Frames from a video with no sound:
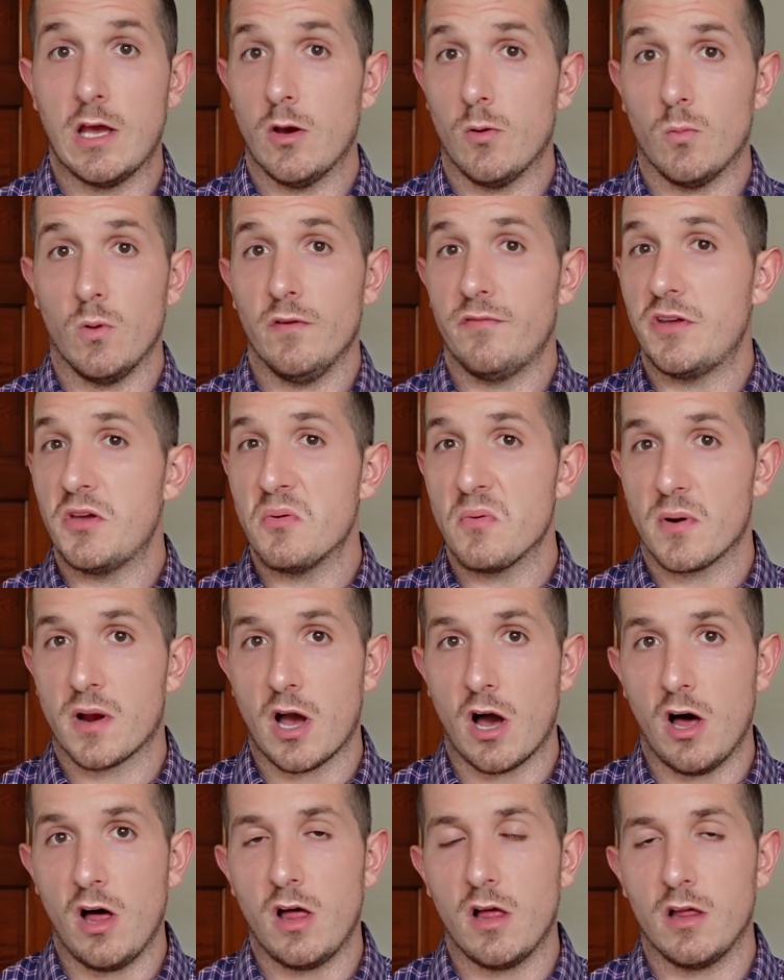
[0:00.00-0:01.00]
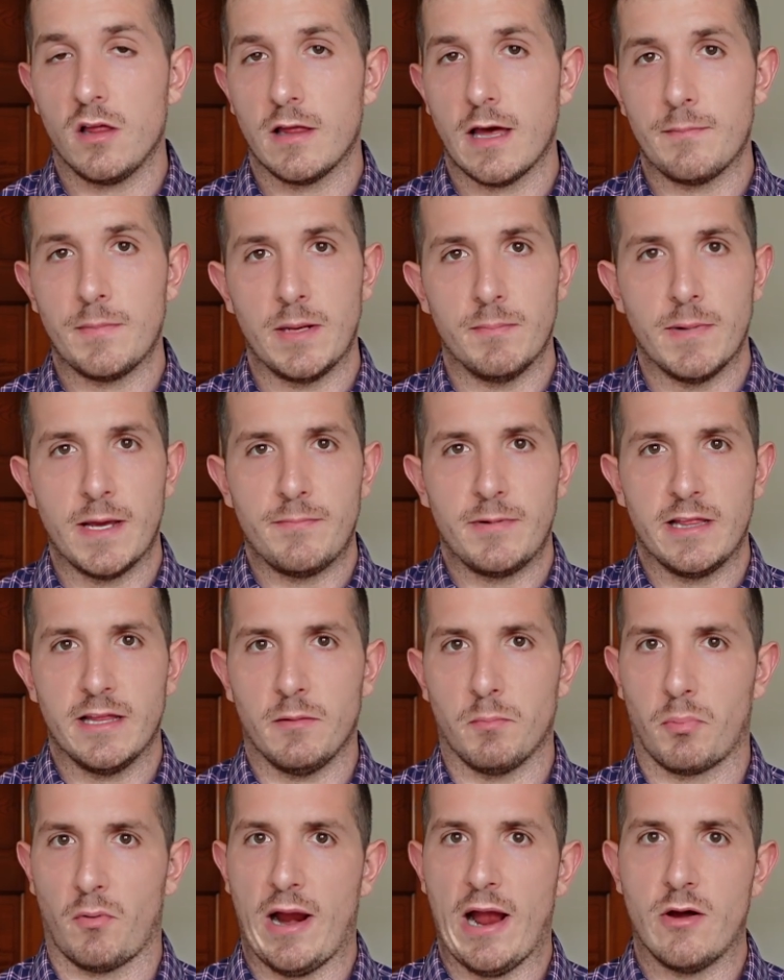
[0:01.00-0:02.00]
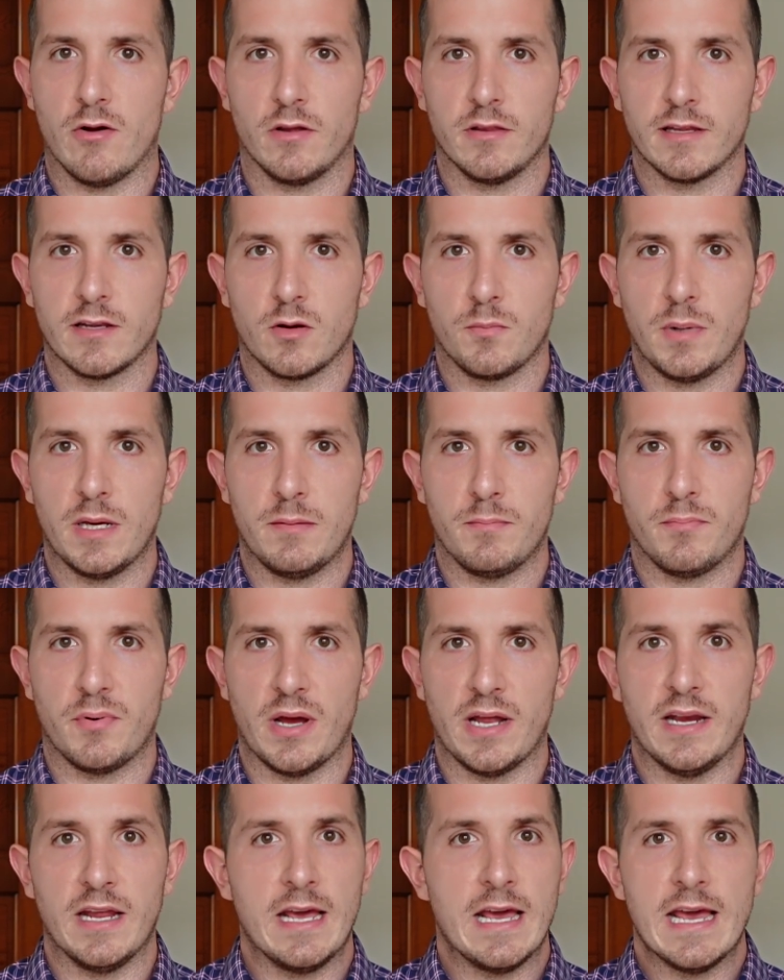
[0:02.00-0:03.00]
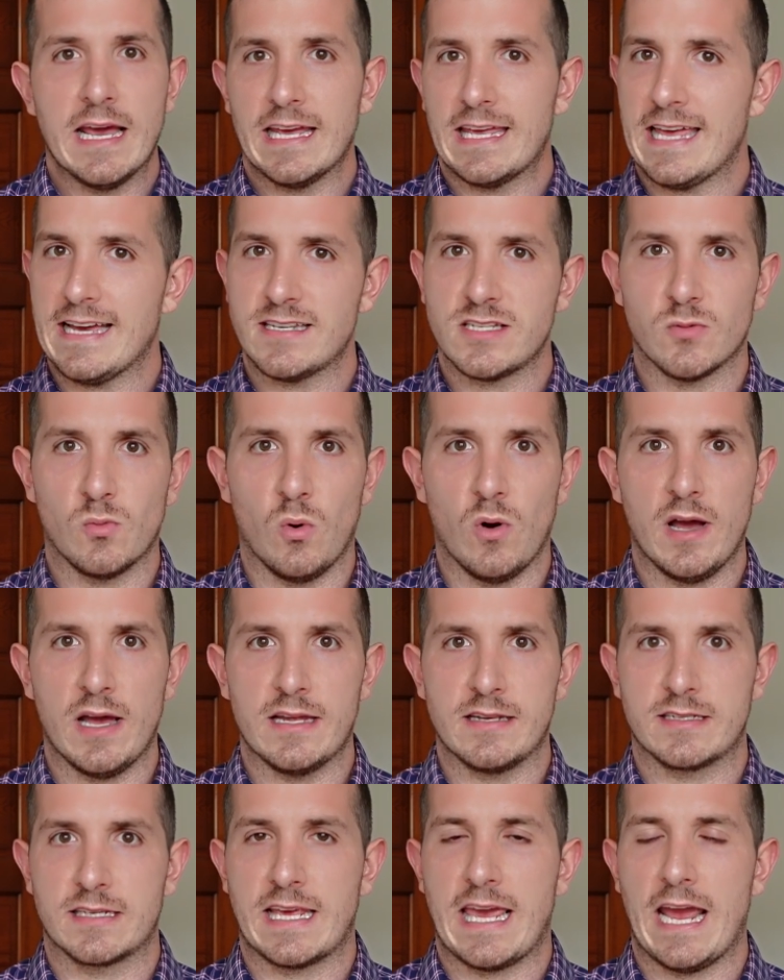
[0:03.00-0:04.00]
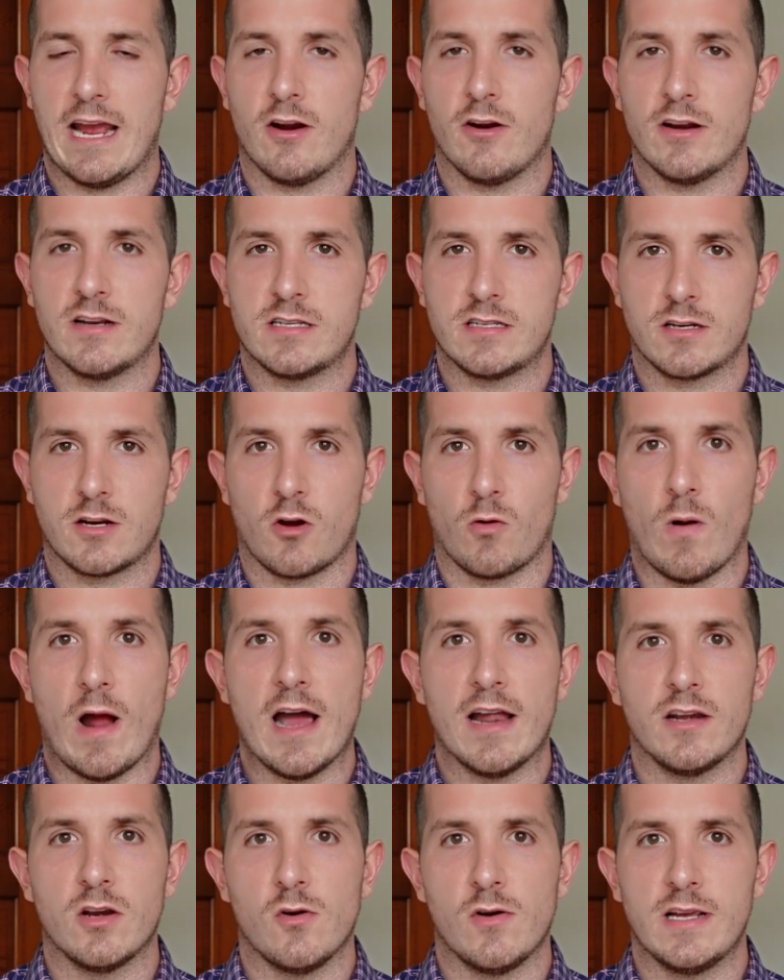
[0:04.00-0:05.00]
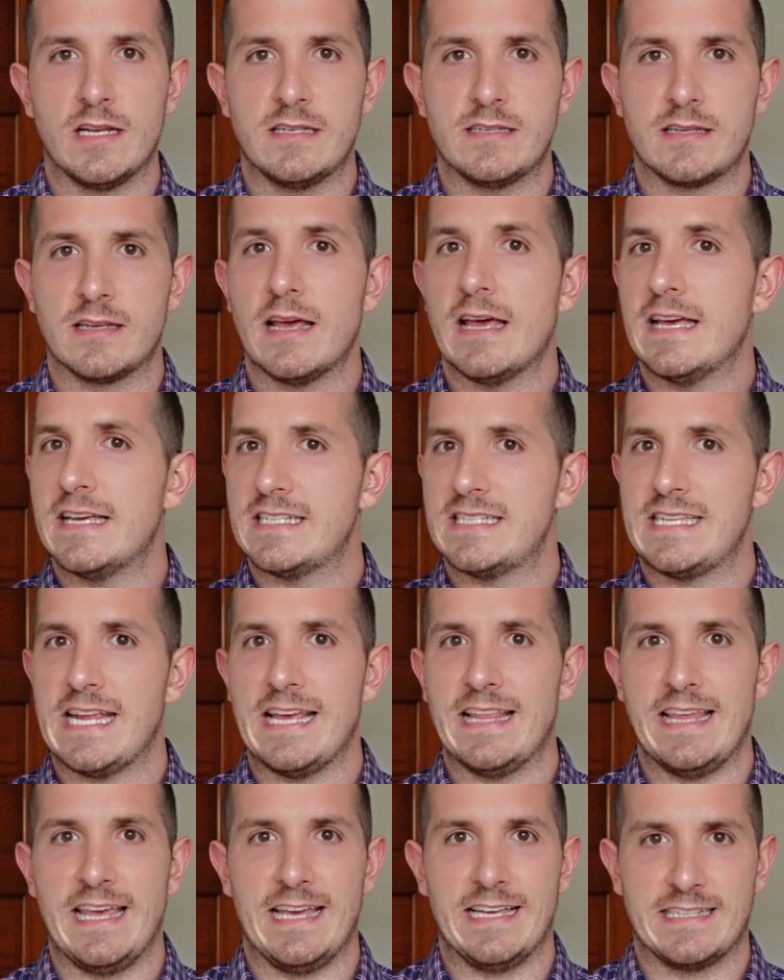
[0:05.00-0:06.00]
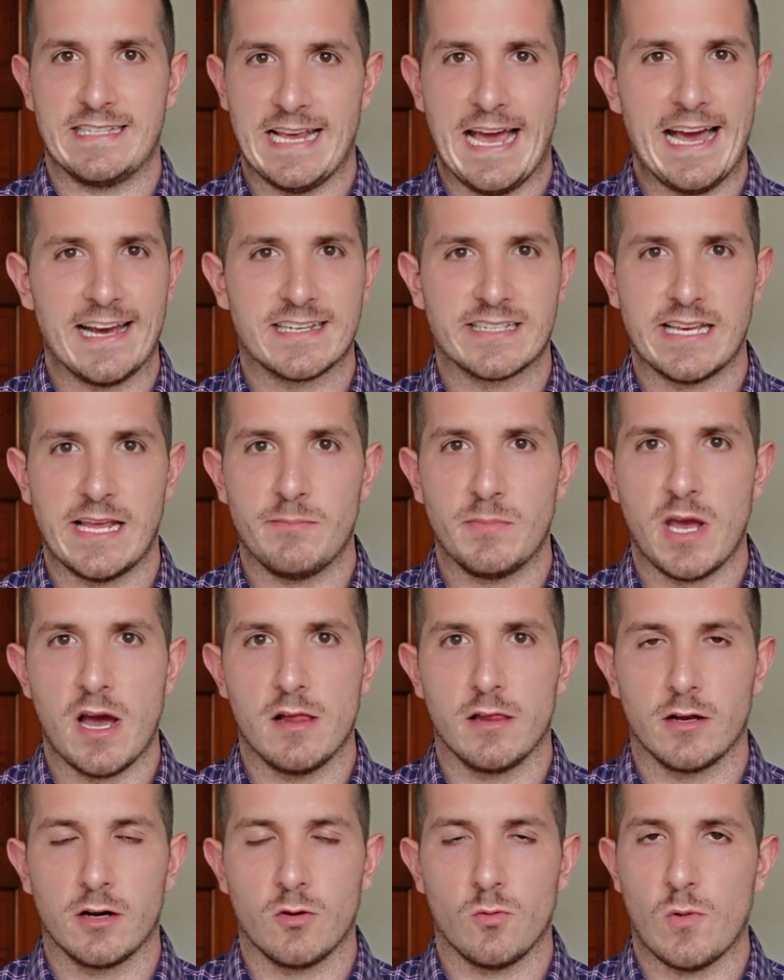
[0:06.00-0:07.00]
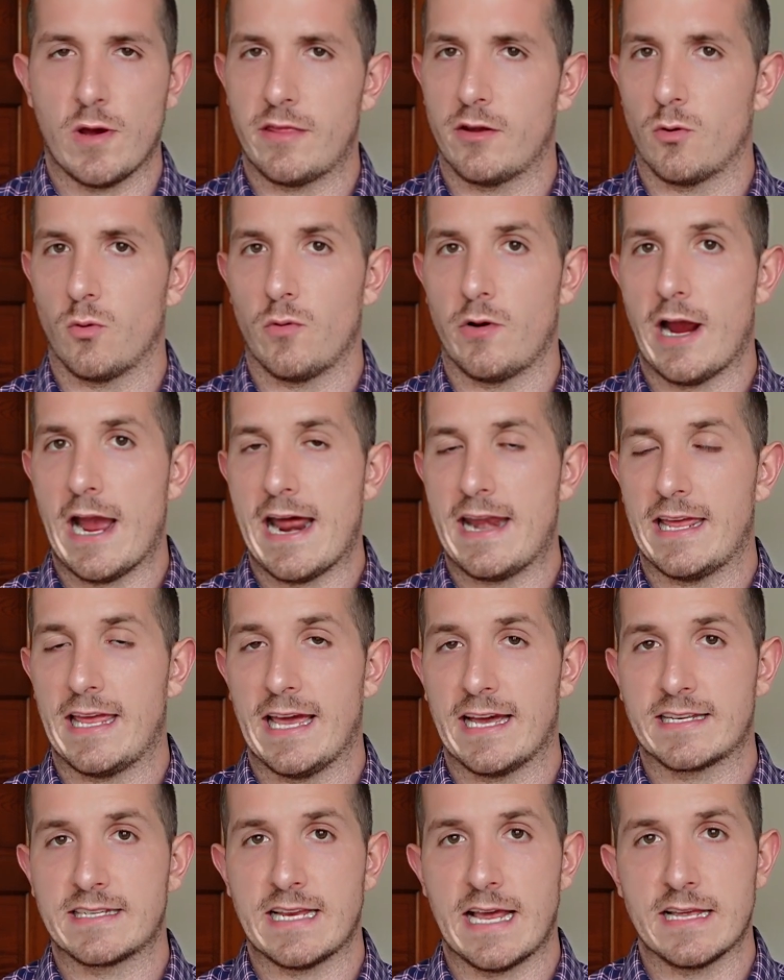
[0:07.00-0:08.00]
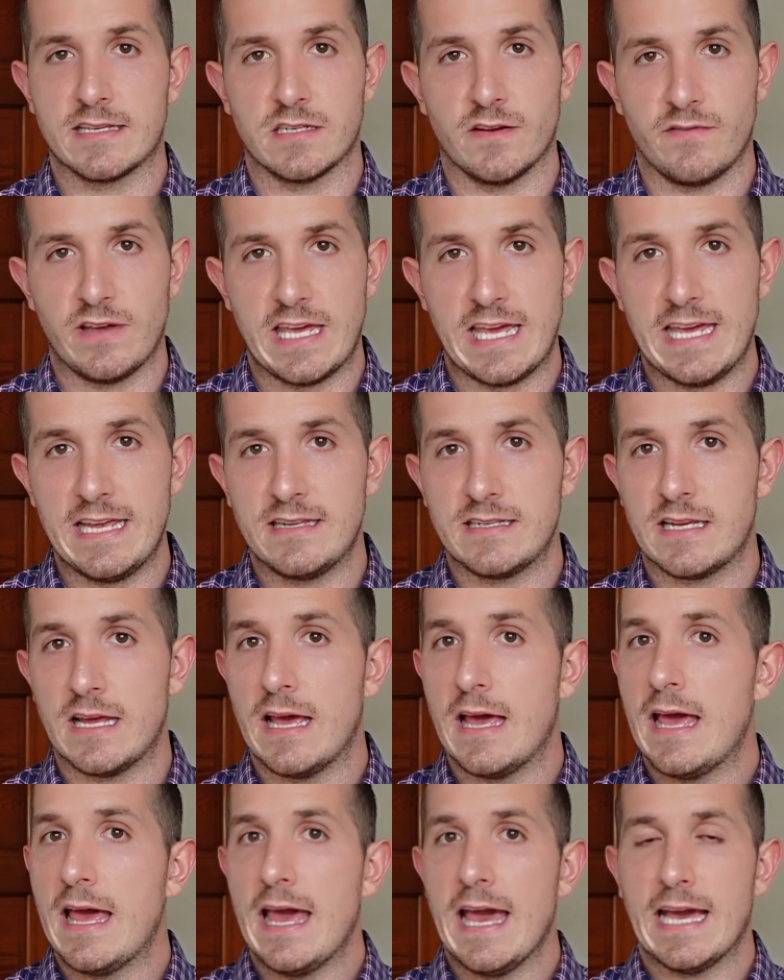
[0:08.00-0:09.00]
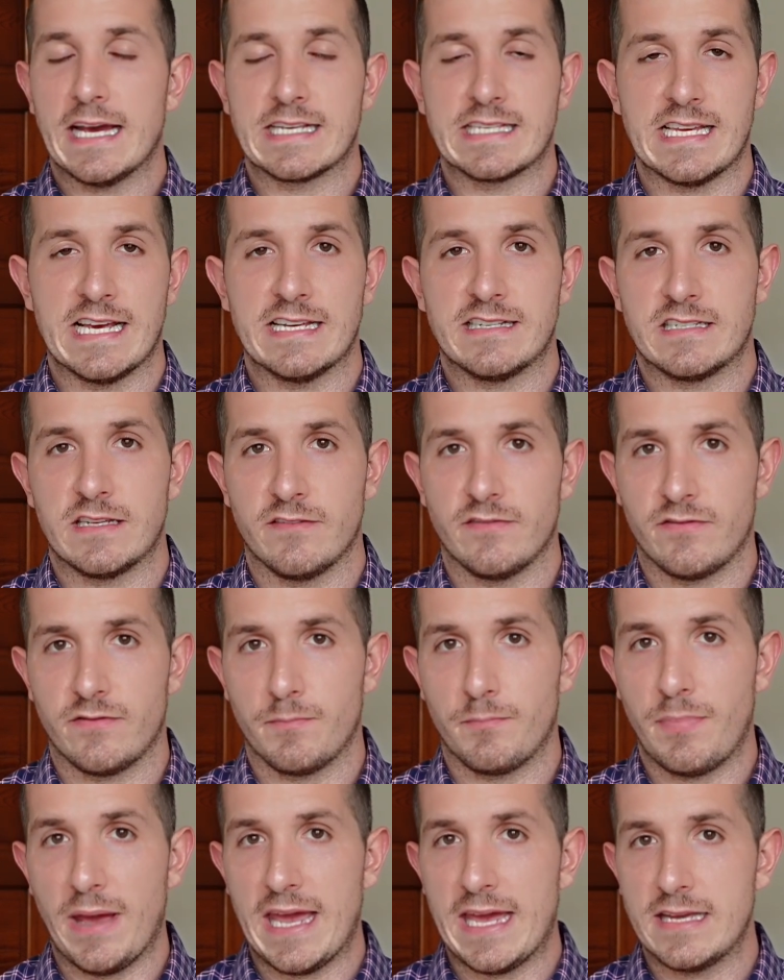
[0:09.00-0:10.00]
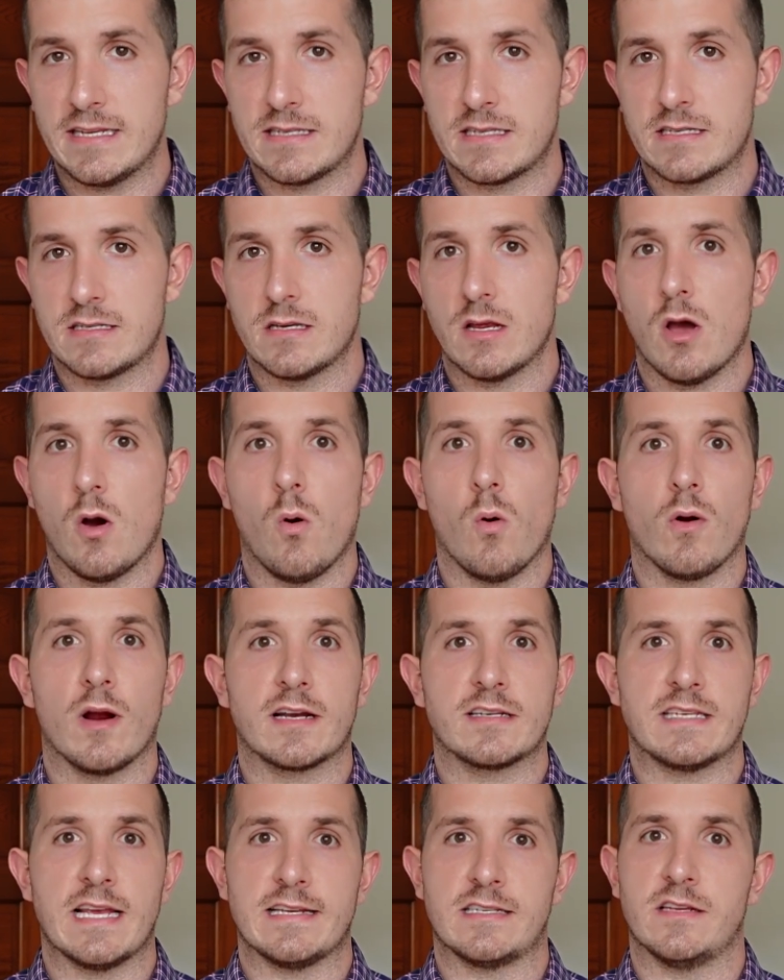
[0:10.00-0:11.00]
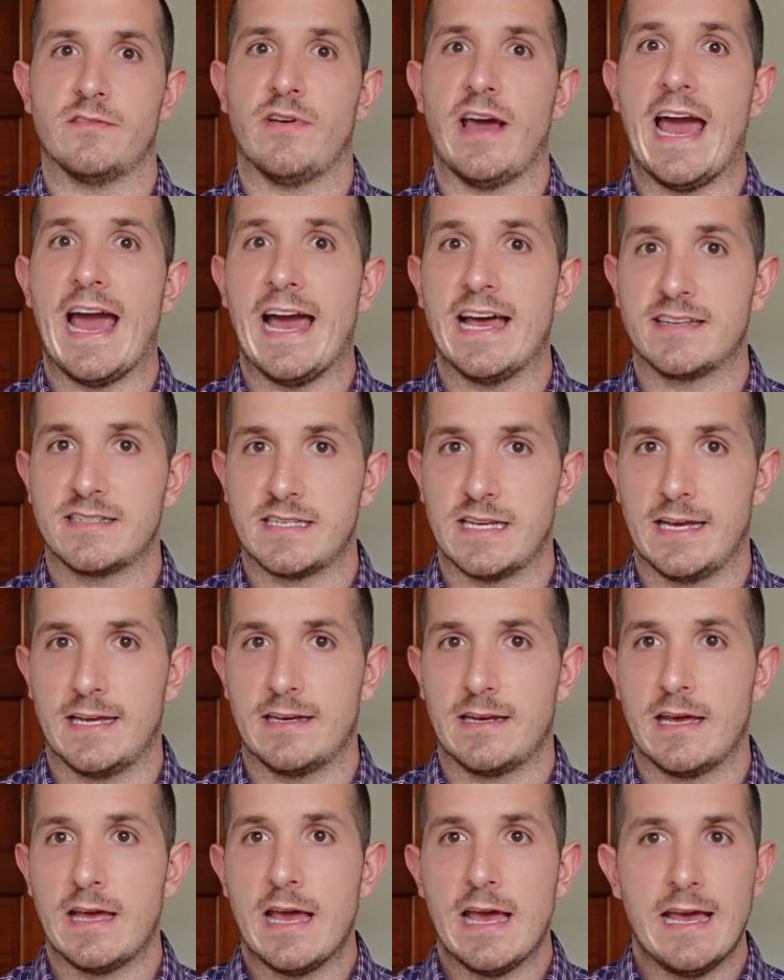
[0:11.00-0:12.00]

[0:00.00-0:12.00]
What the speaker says: Well, if you recall, maybe they'll brown a little bit, but guess what? Carotenoids stay the exact same color whether we're adding excessive heat, excessive base, or excessive acid.